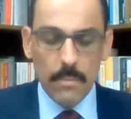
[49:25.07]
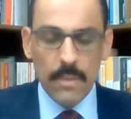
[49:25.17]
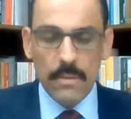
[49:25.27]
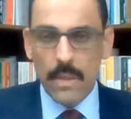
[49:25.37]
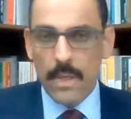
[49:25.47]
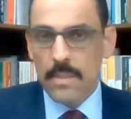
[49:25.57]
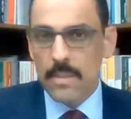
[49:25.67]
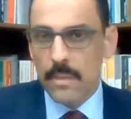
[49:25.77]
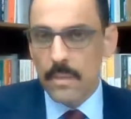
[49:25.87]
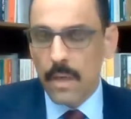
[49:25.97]
But
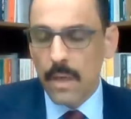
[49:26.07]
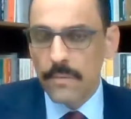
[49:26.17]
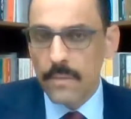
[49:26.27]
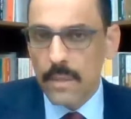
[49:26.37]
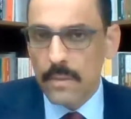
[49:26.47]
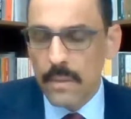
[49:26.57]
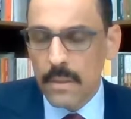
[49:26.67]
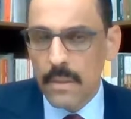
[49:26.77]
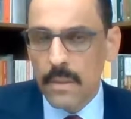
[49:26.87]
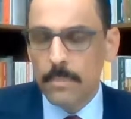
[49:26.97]
as the conflict
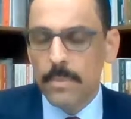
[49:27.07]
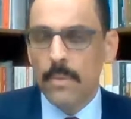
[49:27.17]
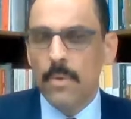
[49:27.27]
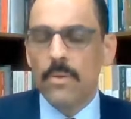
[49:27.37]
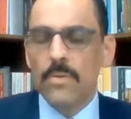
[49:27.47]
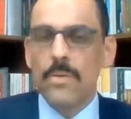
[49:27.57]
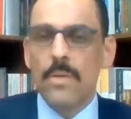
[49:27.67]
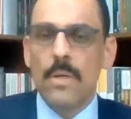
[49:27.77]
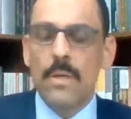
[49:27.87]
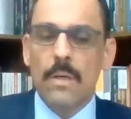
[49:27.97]
prolongs,